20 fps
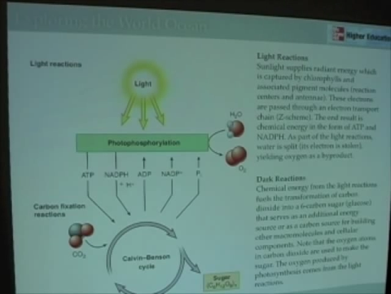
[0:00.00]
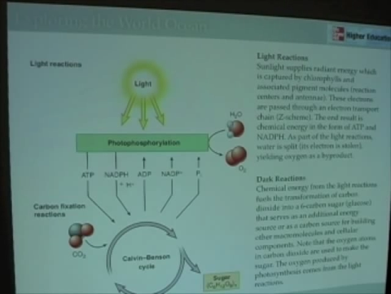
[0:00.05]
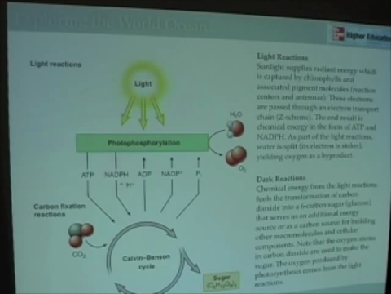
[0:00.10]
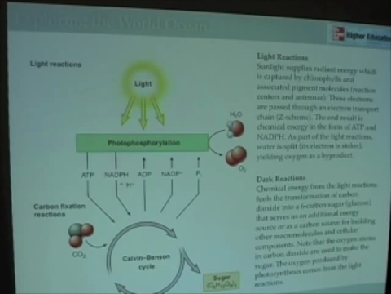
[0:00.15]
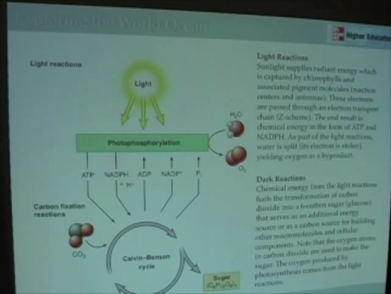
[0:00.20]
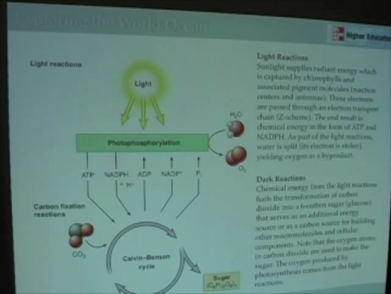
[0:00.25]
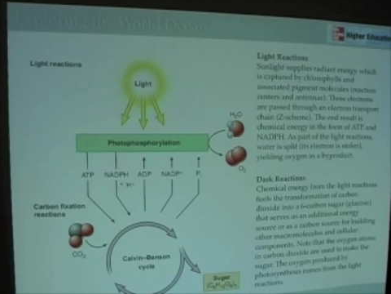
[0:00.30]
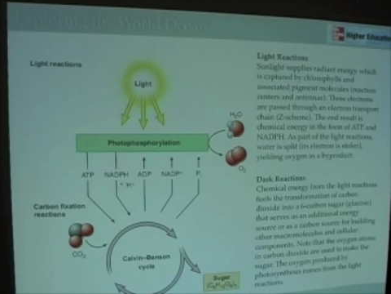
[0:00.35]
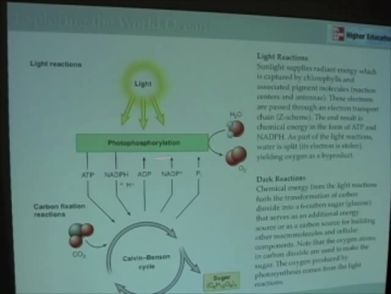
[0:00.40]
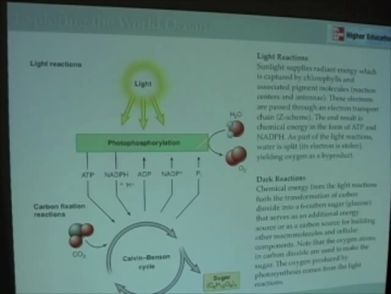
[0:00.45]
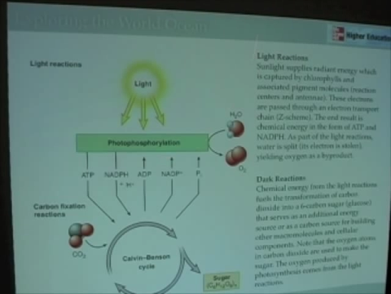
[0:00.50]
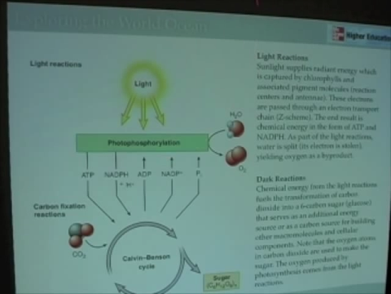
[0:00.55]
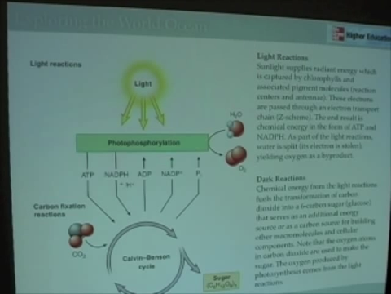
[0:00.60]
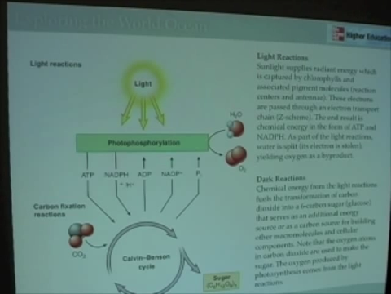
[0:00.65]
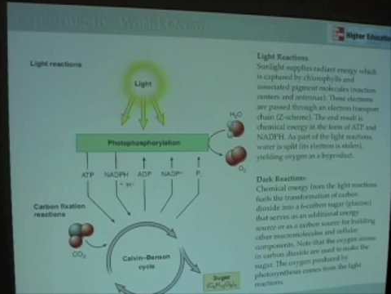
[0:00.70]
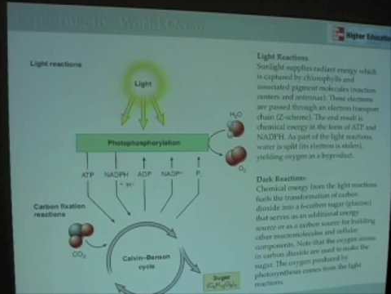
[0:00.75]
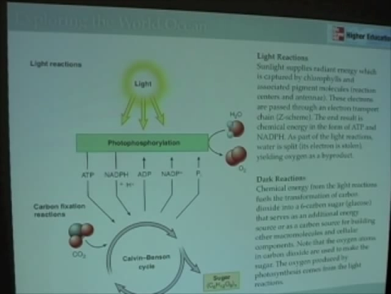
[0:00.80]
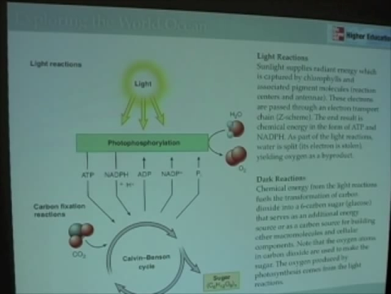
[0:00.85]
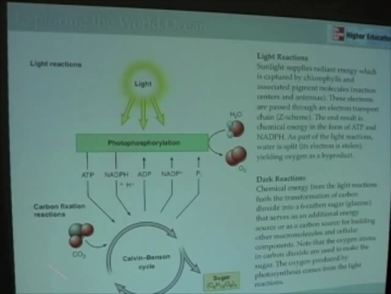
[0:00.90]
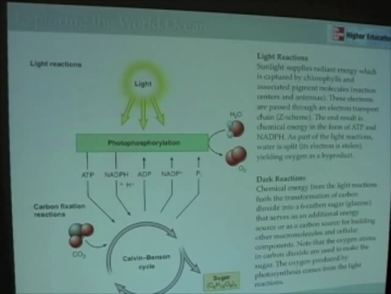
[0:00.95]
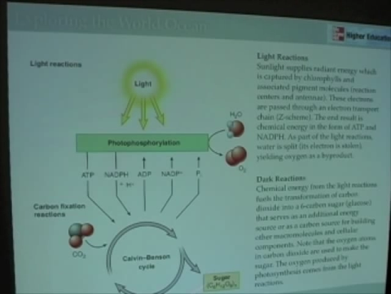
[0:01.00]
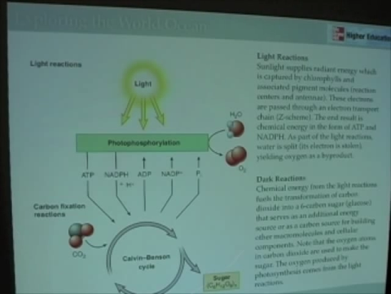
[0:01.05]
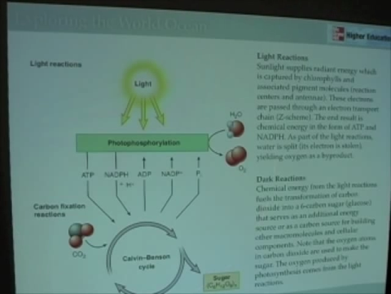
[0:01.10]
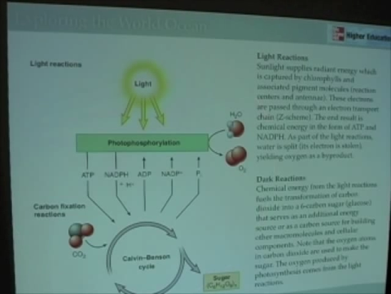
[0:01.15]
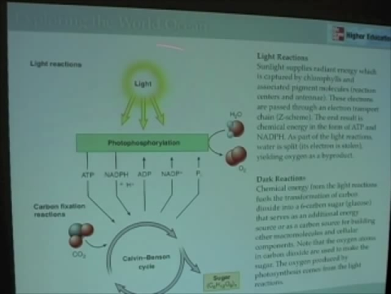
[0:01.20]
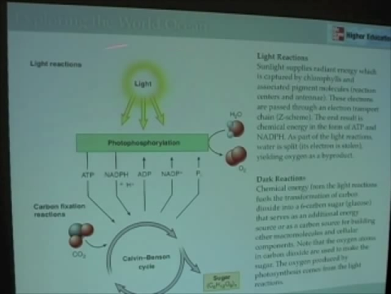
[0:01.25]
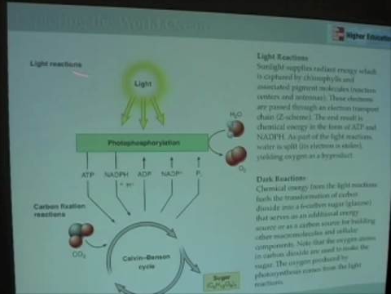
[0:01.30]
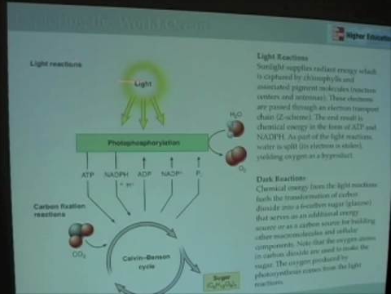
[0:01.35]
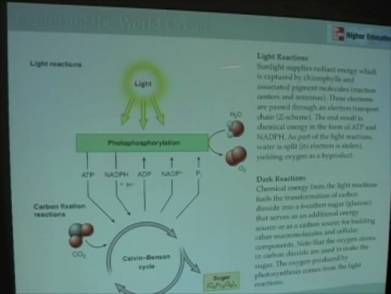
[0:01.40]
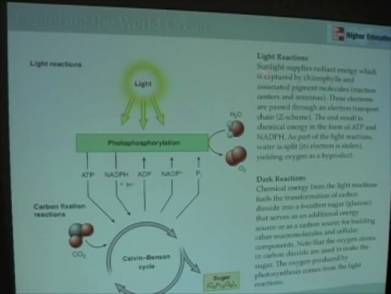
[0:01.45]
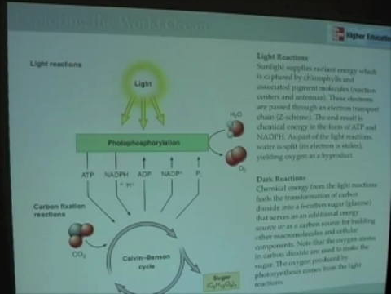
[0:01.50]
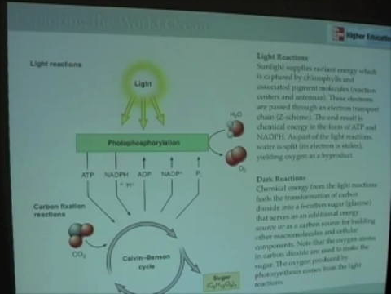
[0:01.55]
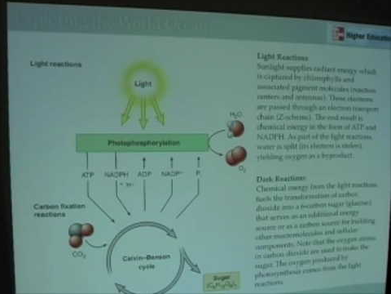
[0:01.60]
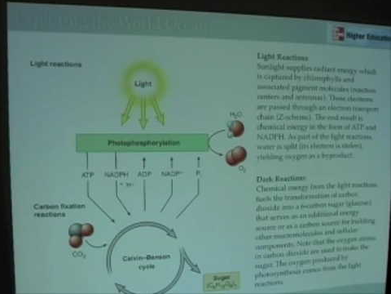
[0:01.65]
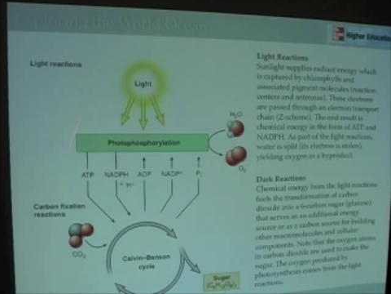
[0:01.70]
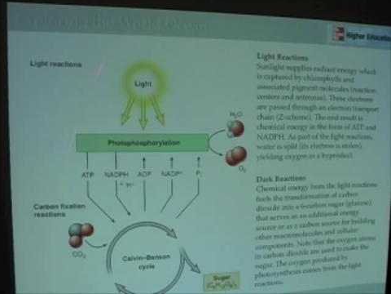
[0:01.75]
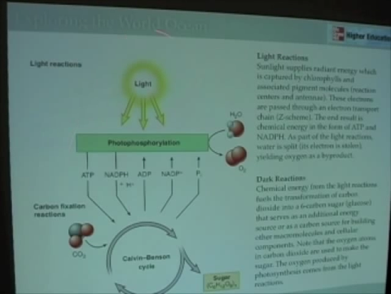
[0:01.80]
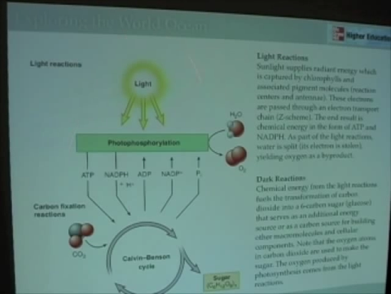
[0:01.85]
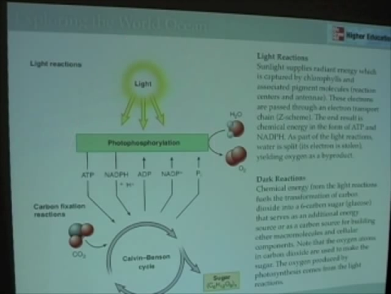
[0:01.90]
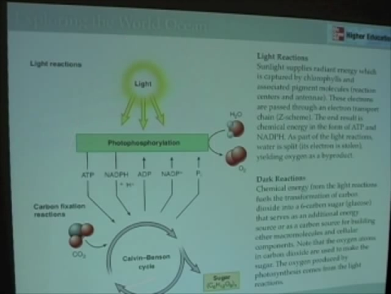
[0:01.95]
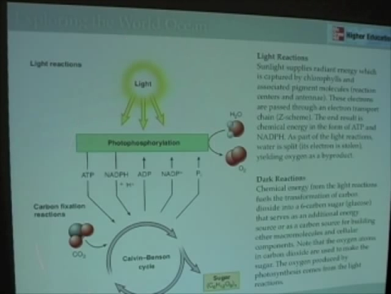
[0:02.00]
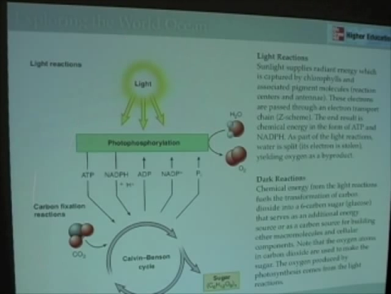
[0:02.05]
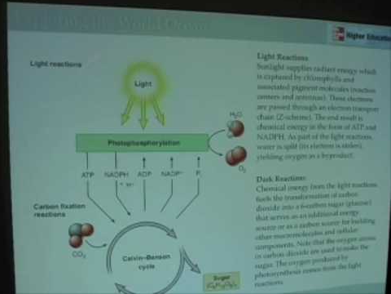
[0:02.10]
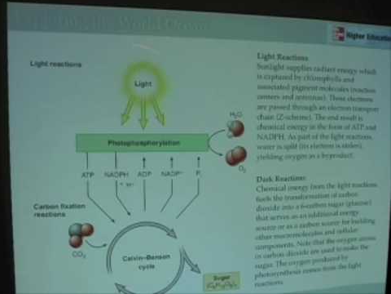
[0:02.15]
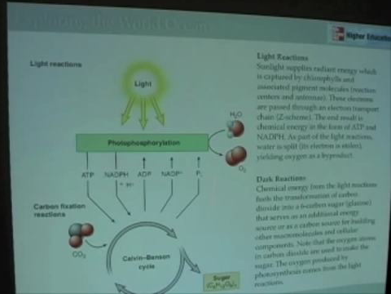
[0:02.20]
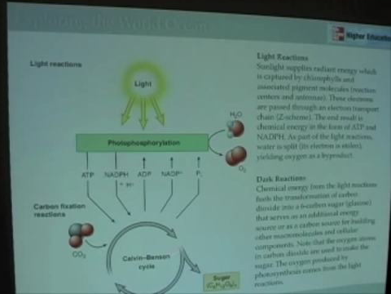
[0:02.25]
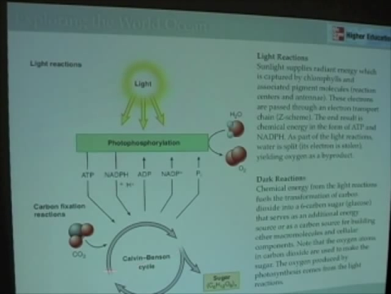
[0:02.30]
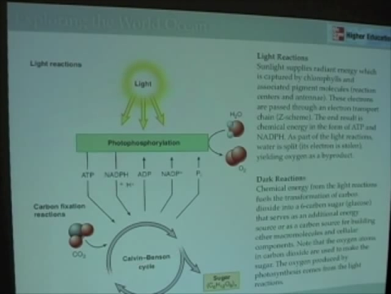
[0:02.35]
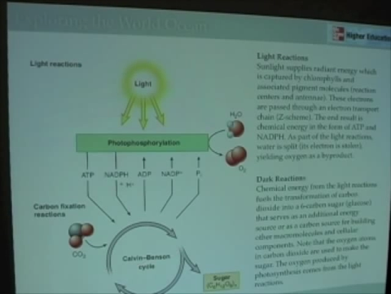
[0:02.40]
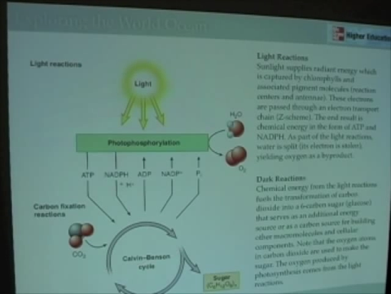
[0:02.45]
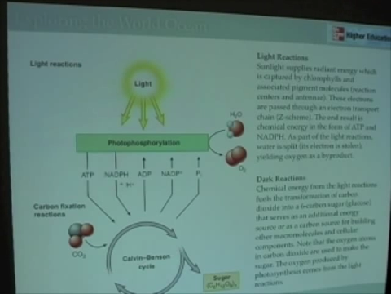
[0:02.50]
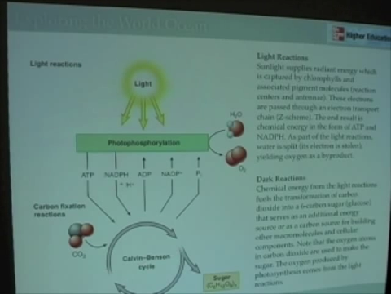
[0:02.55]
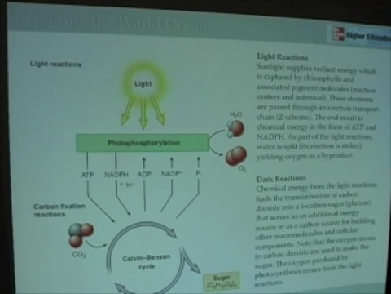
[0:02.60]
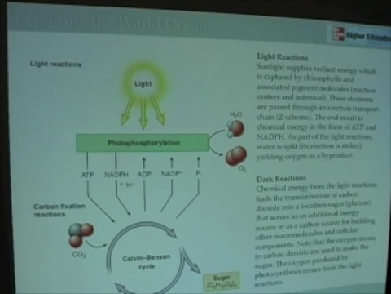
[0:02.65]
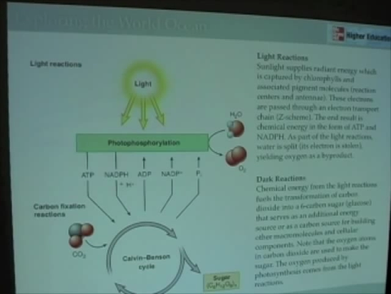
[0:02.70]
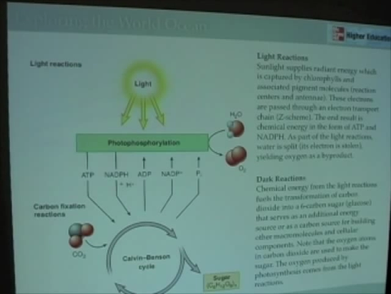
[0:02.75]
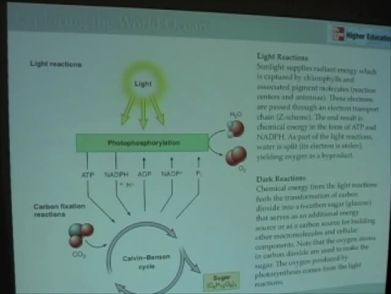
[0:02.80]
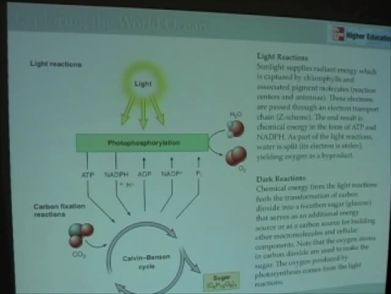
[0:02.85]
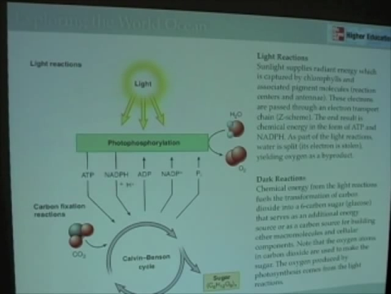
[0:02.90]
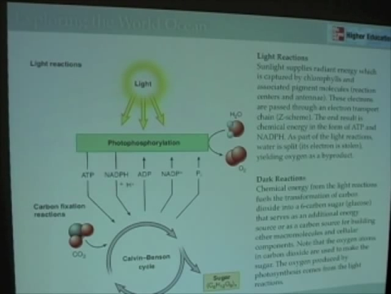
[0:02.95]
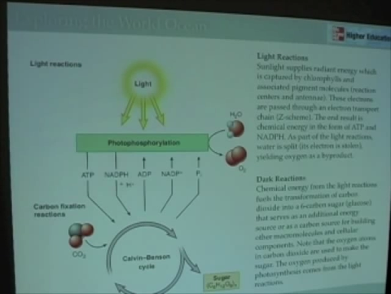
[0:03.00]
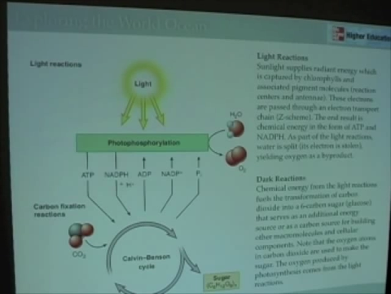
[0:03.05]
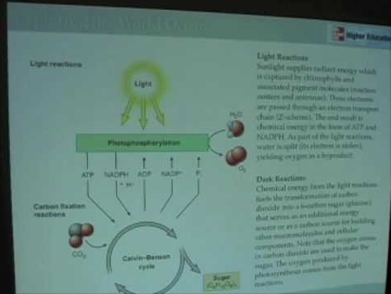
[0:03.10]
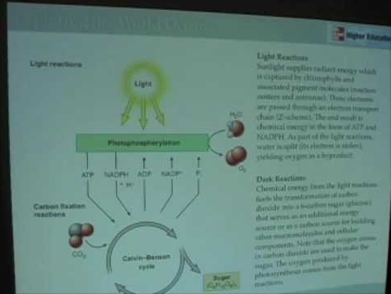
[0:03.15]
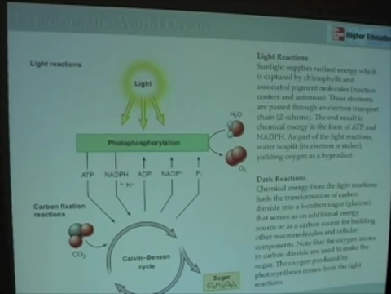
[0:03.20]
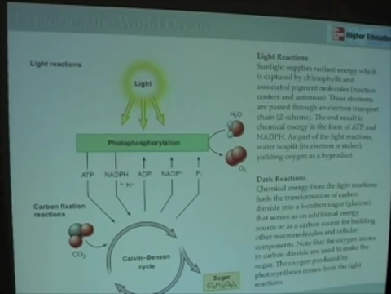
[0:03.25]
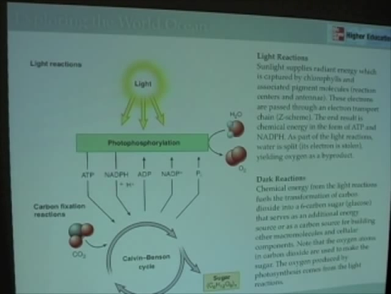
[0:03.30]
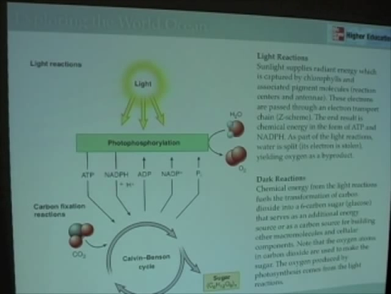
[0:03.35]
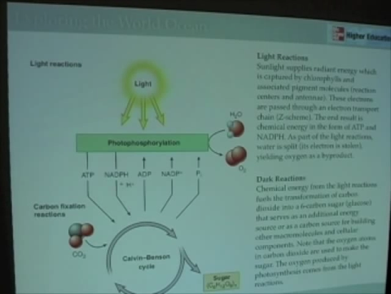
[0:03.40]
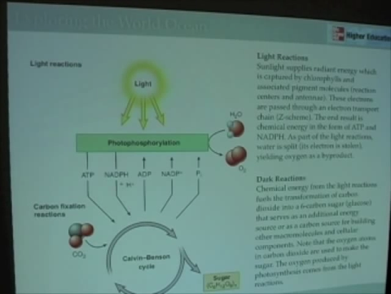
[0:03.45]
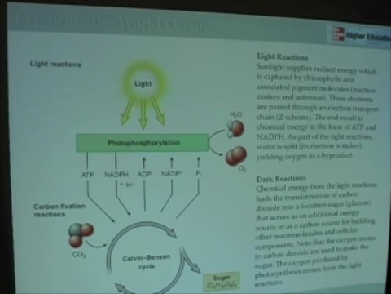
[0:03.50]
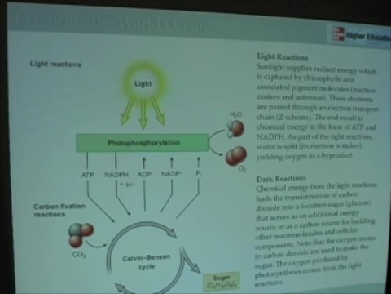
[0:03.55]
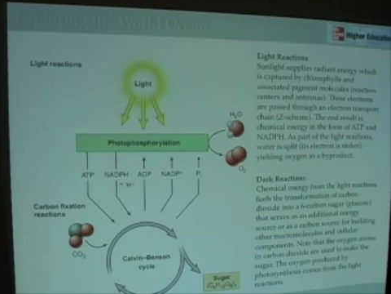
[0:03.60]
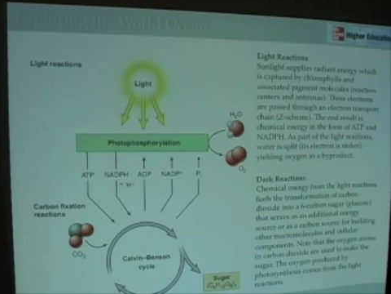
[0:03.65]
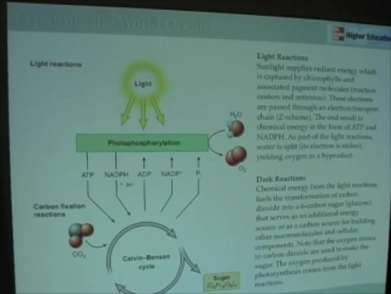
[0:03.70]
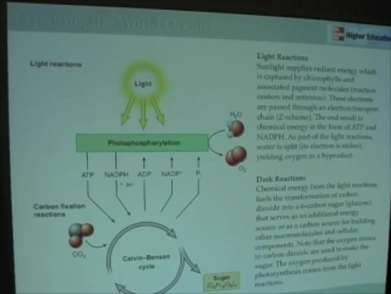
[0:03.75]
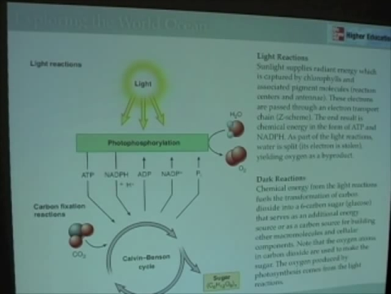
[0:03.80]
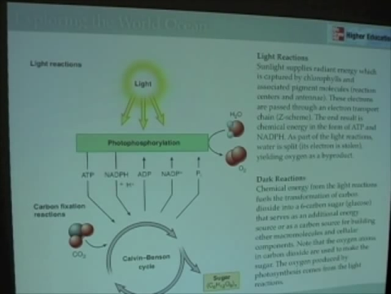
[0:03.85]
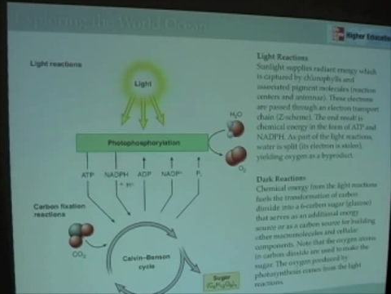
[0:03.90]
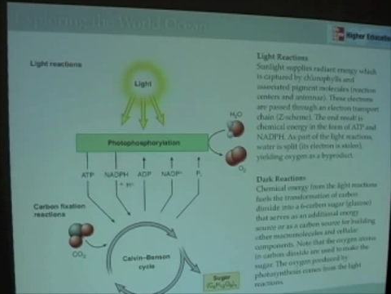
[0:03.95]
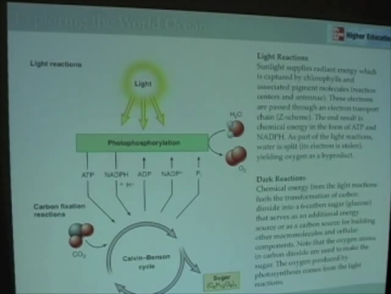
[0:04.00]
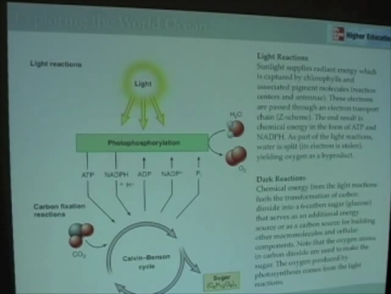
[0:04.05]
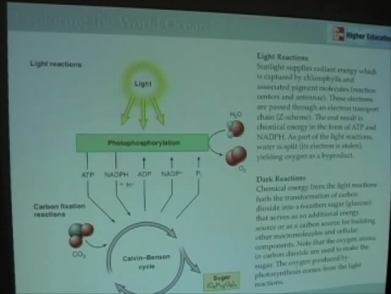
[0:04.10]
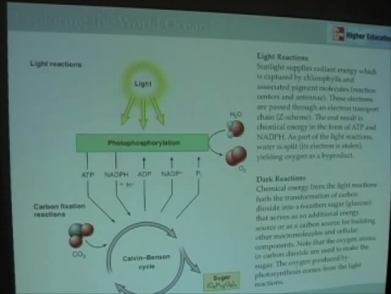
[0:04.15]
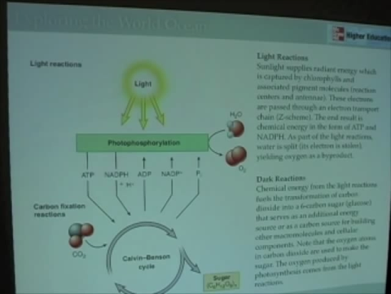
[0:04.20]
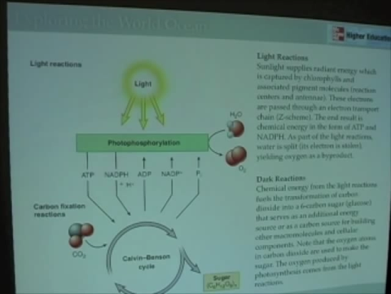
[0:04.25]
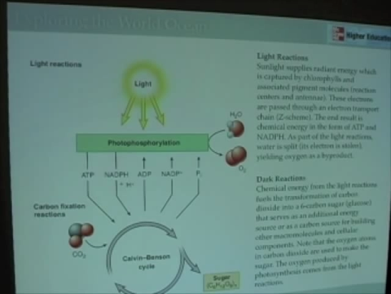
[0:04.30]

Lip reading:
[unreadable: no face in view]